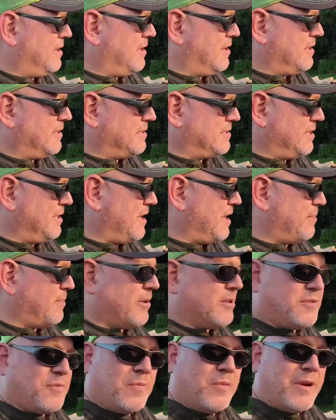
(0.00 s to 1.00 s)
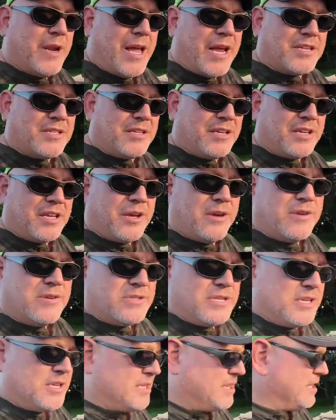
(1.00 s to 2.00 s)
See how much wood actually goes
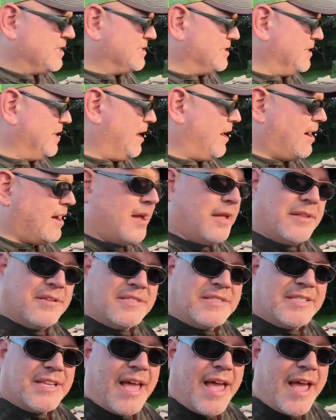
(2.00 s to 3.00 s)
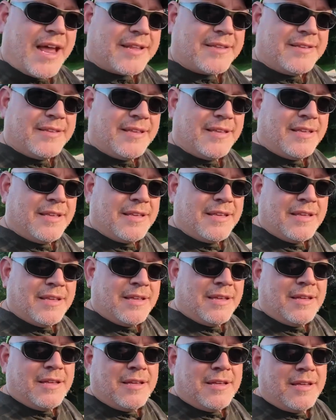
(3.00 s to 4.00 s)
into these non-stacked
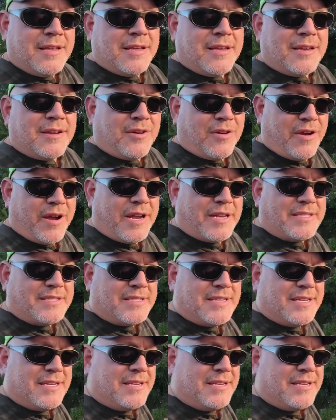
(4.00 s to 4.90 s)
crates.